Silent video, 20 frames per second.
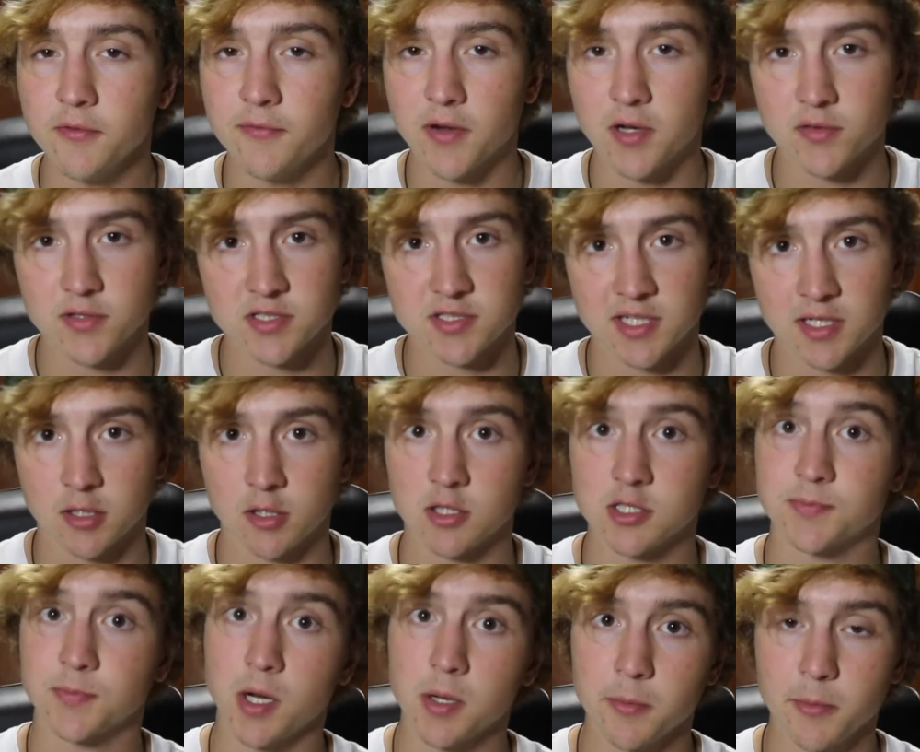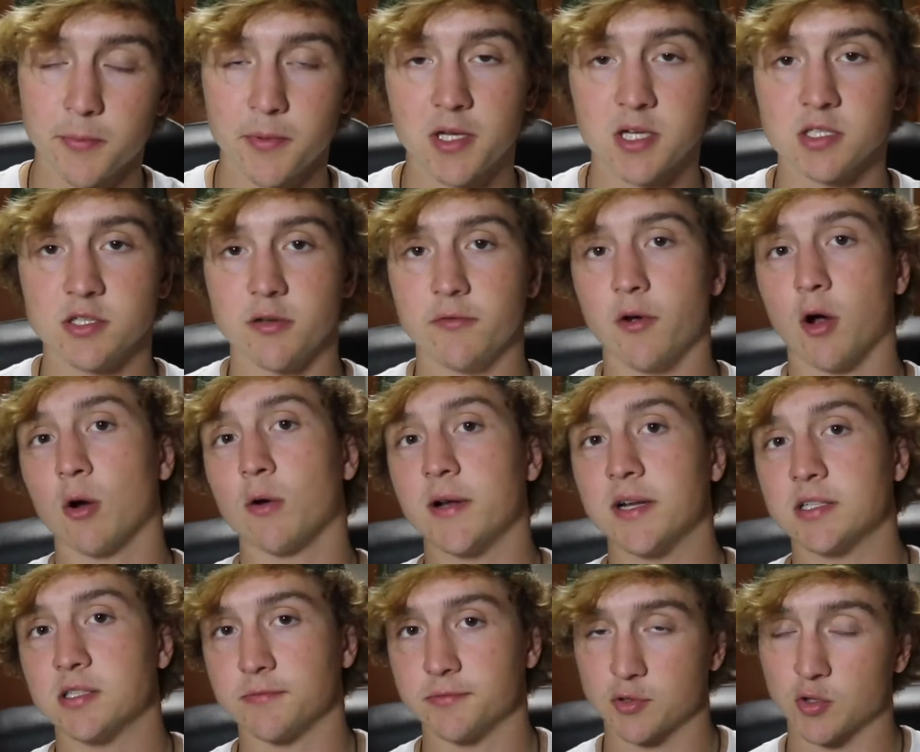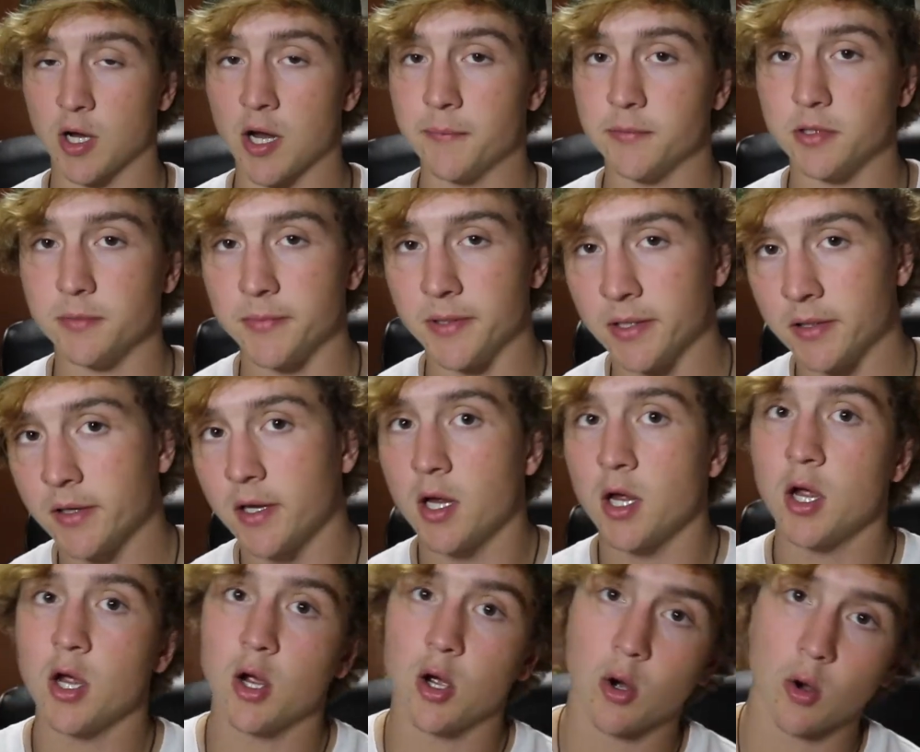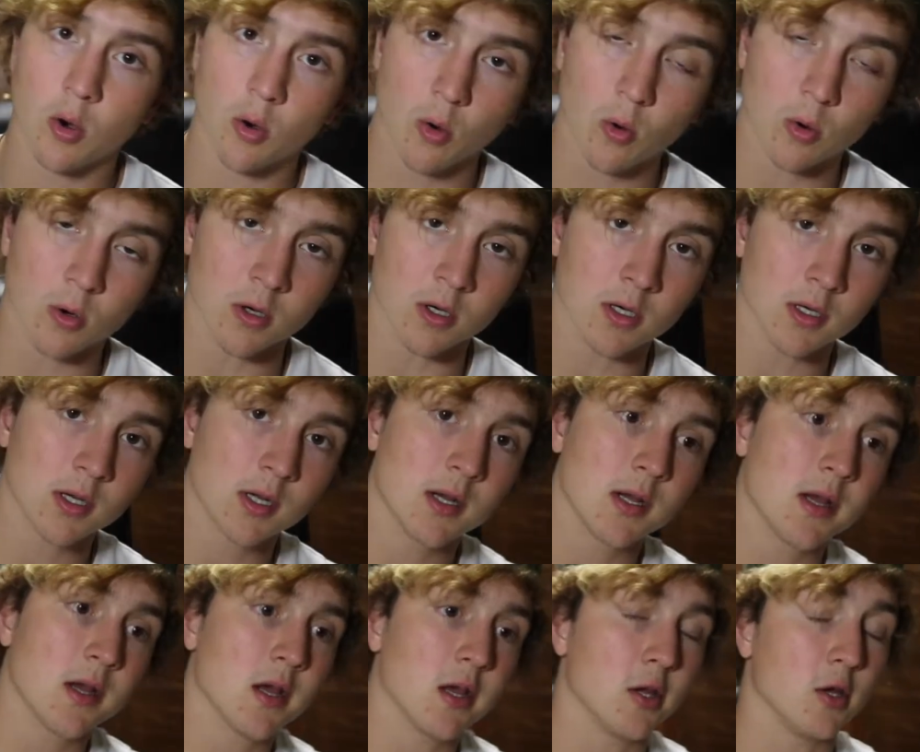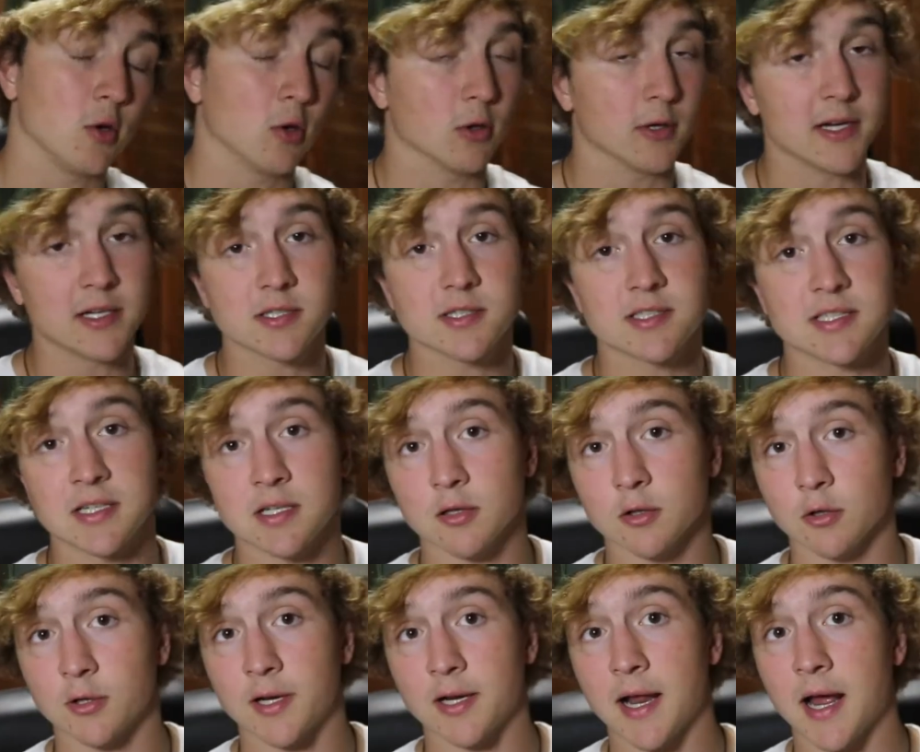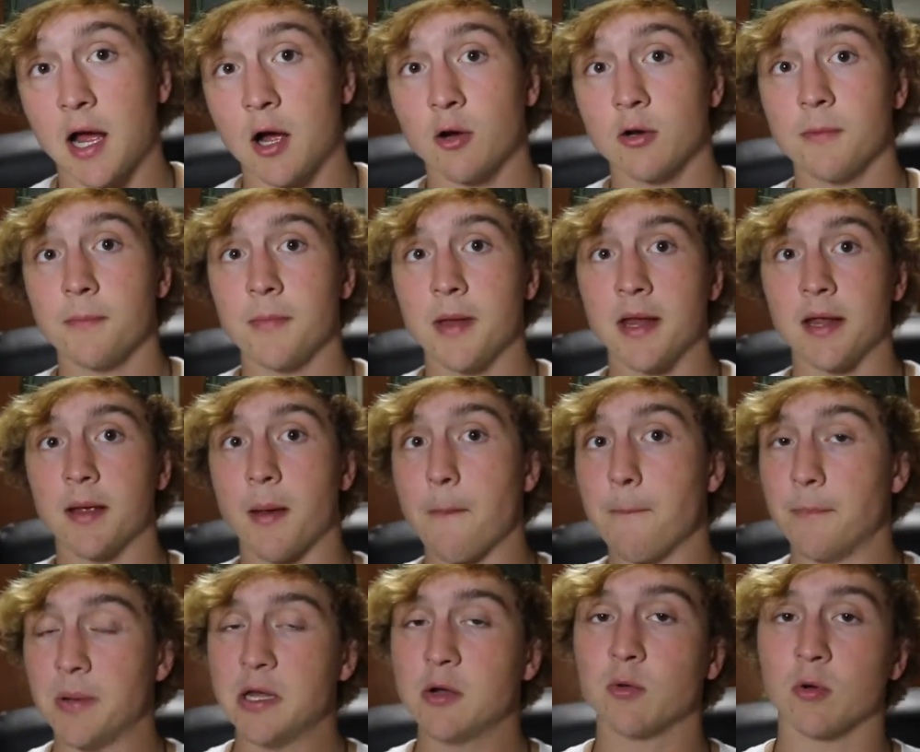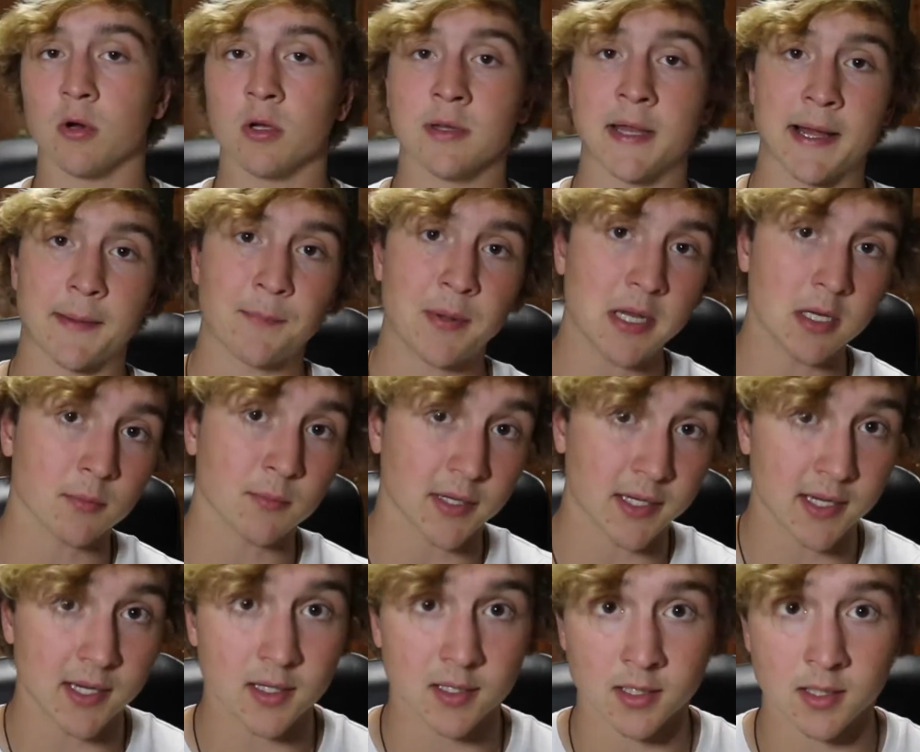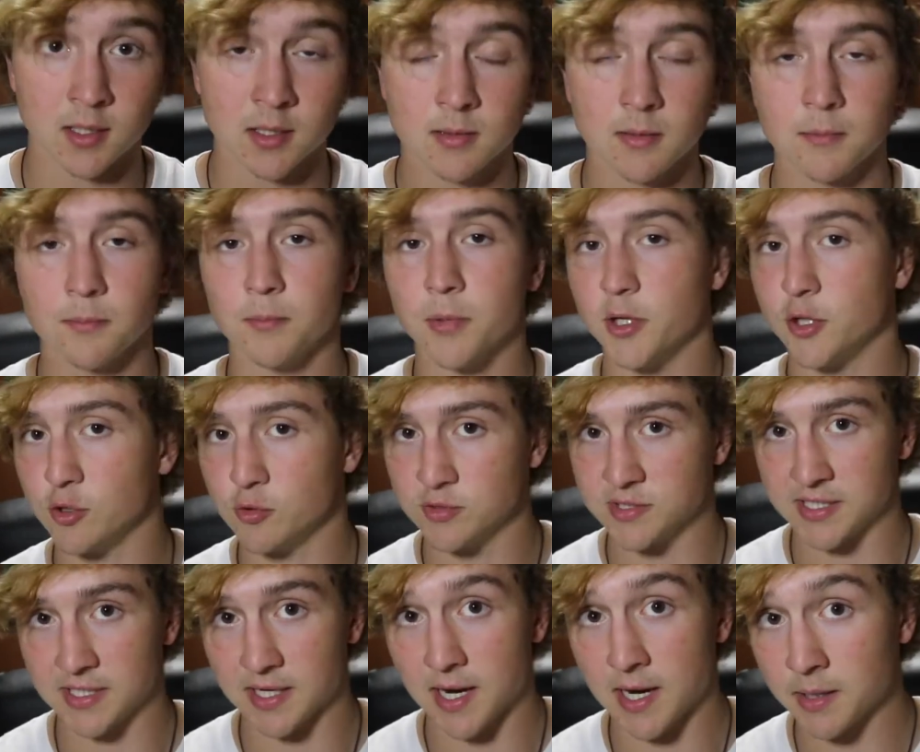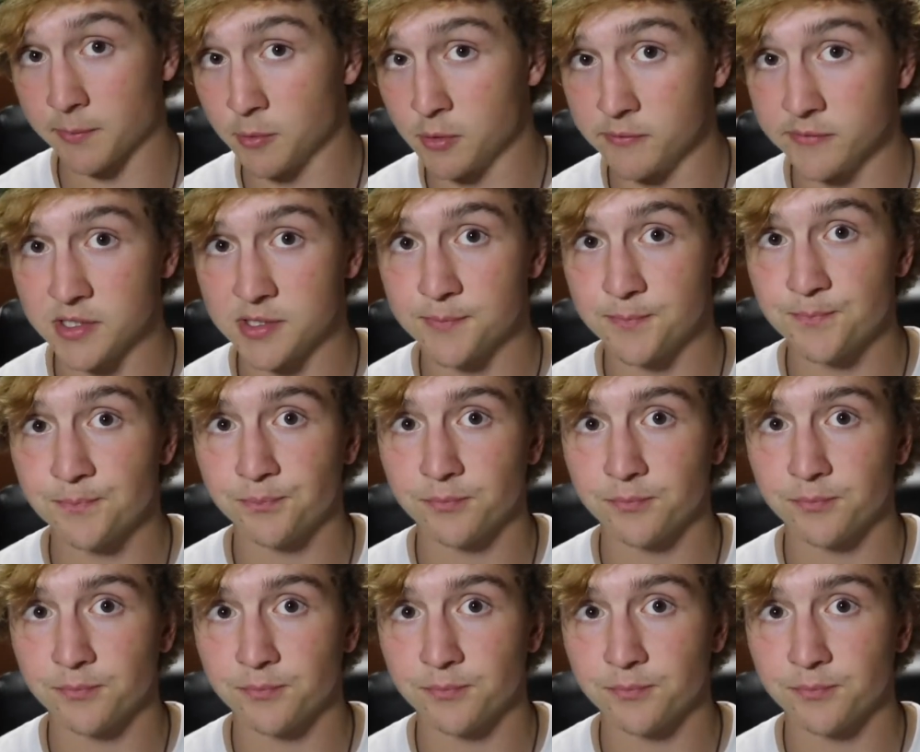you found this channel, it's probably because you've already subscribed to me, or you're interested in learning how to make B-roll like Peter McKinnon, but using iMovie.